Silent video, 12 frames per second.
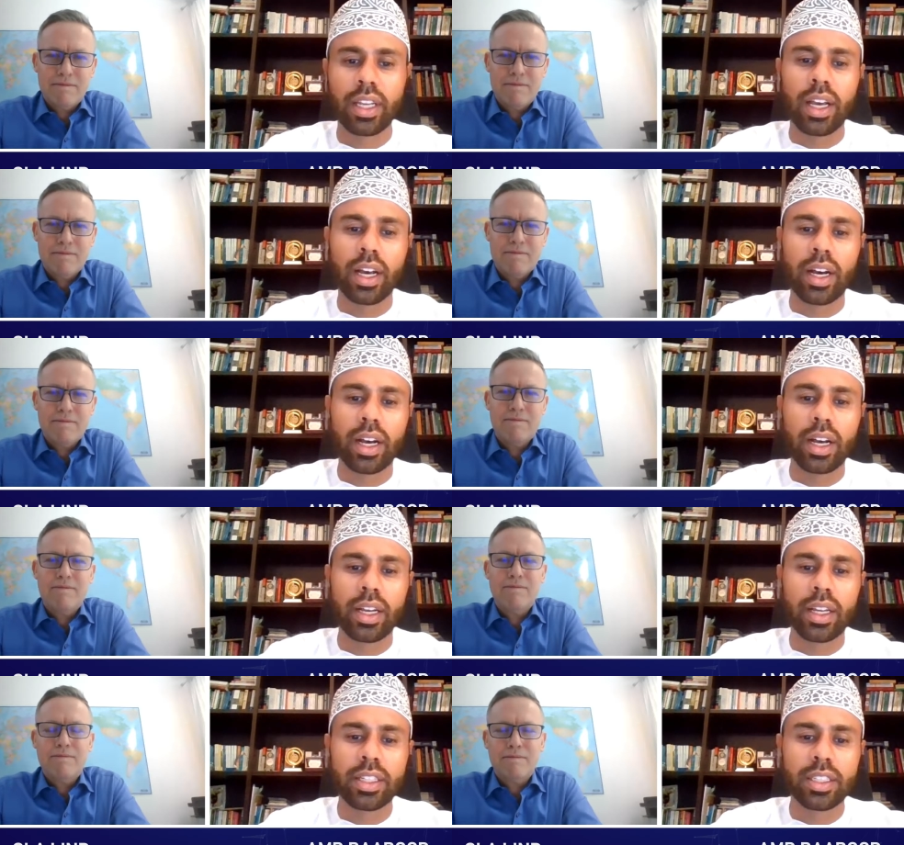
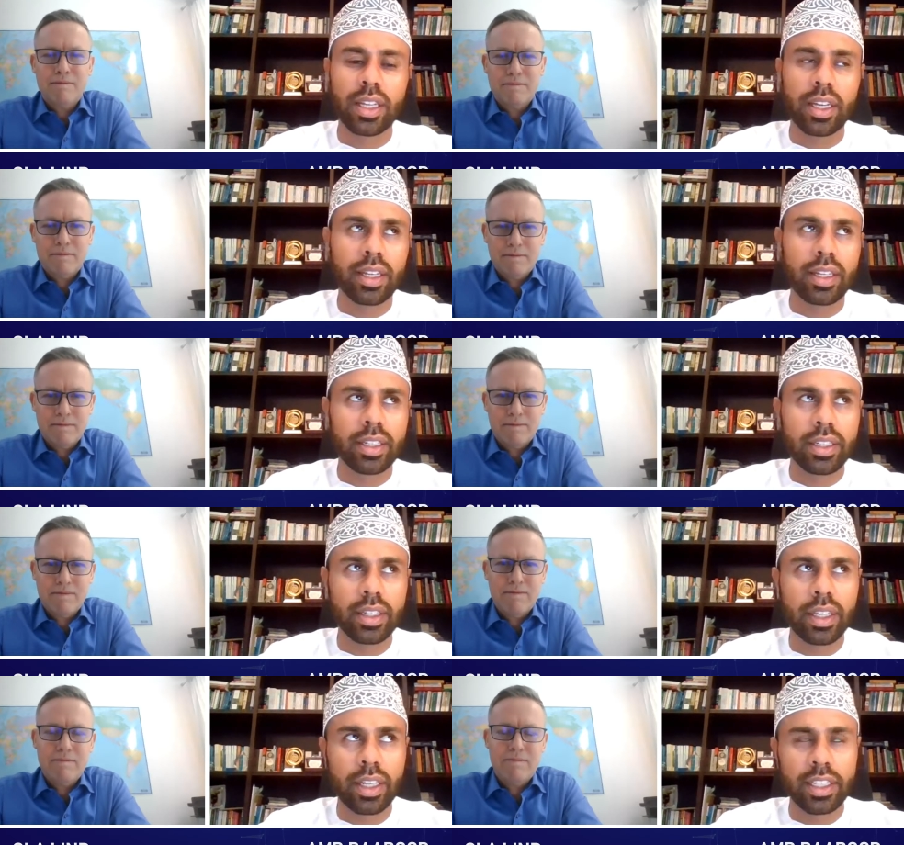Speaker 1: Uh, in,
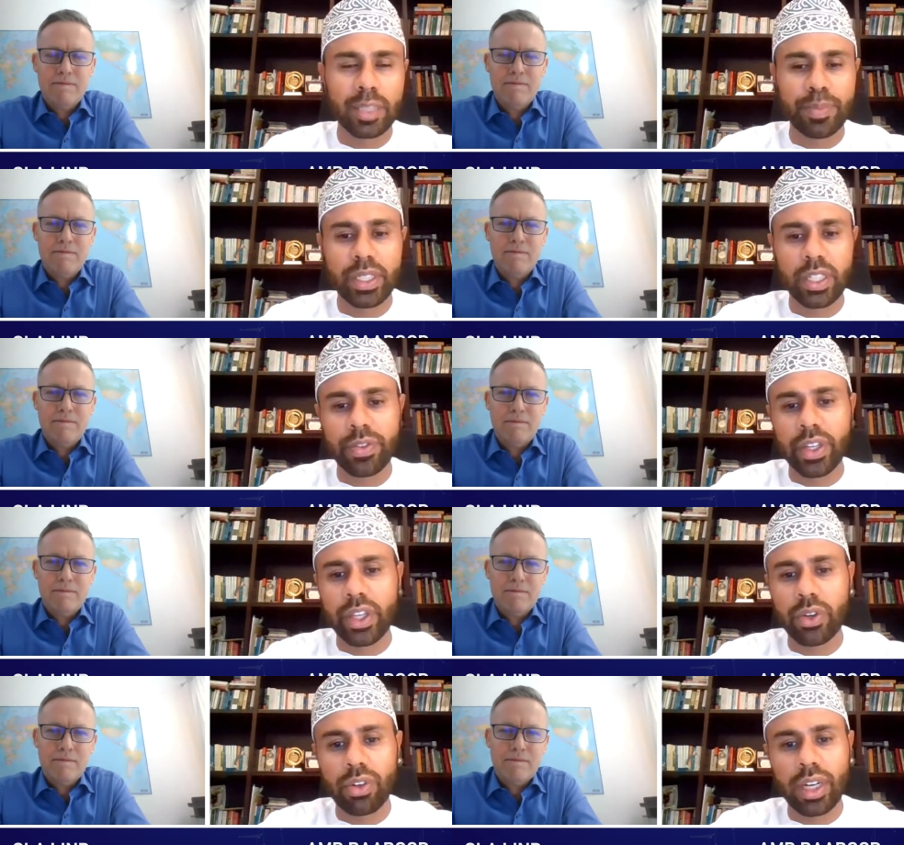in, in specific,
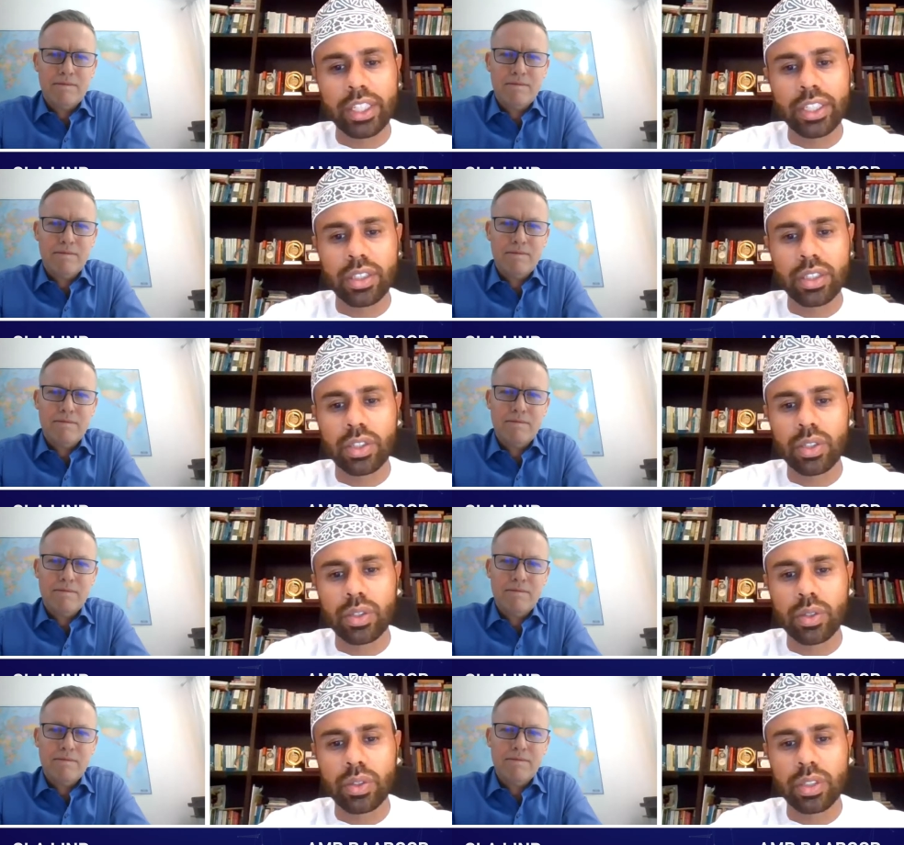in relation
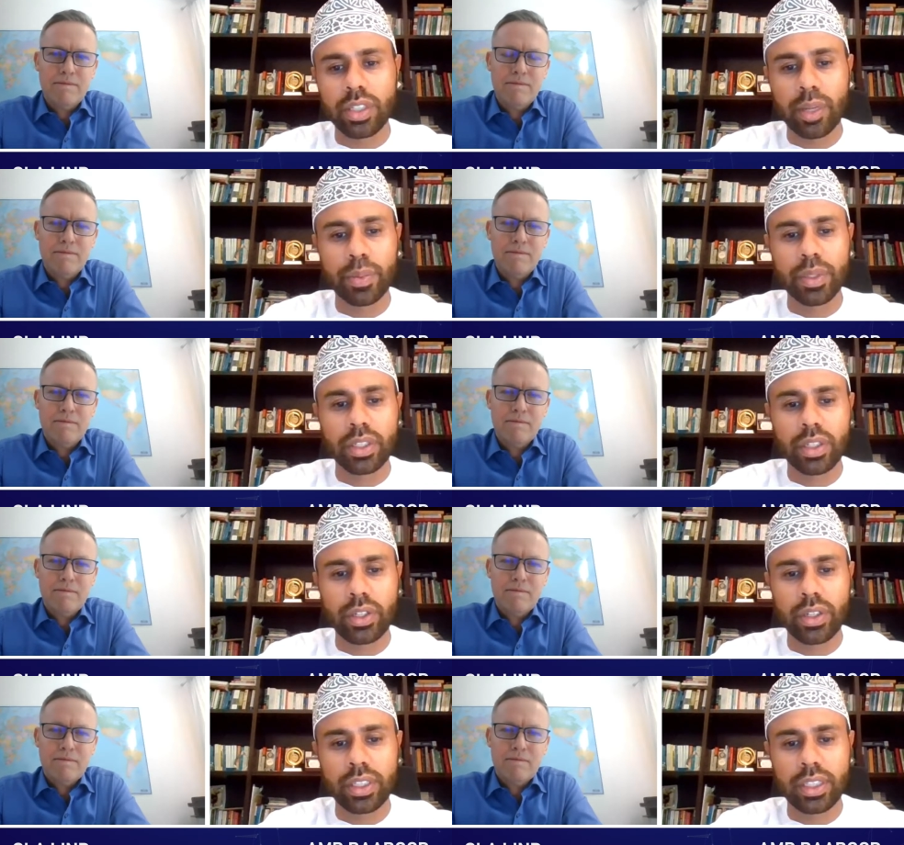to
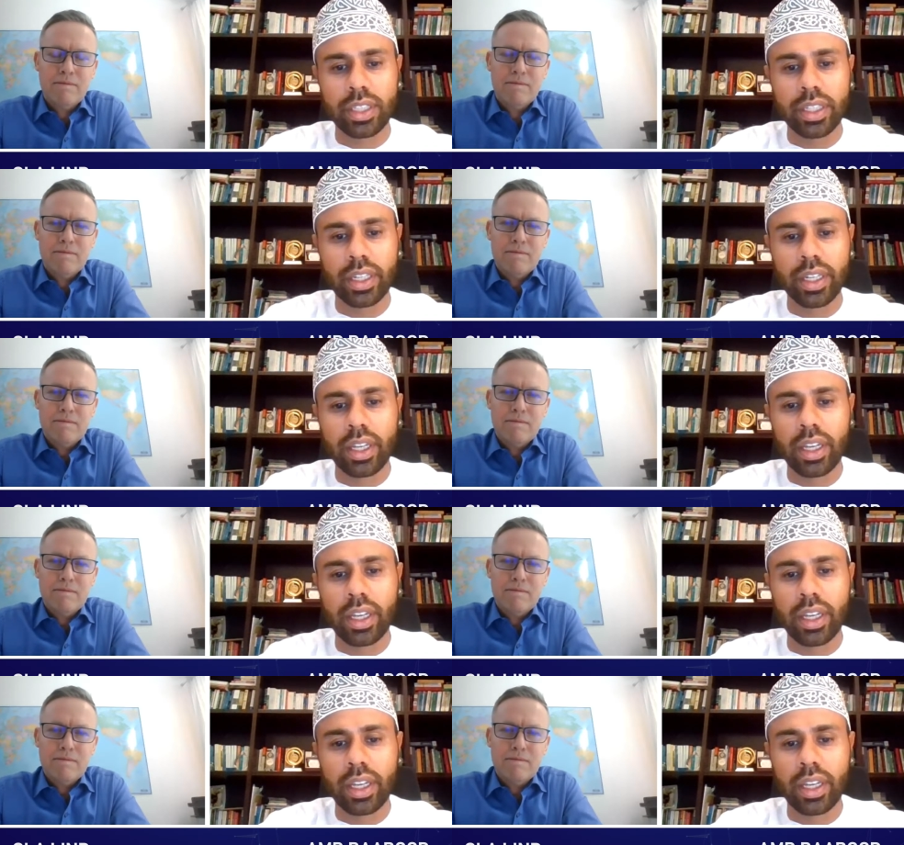cybersecurity,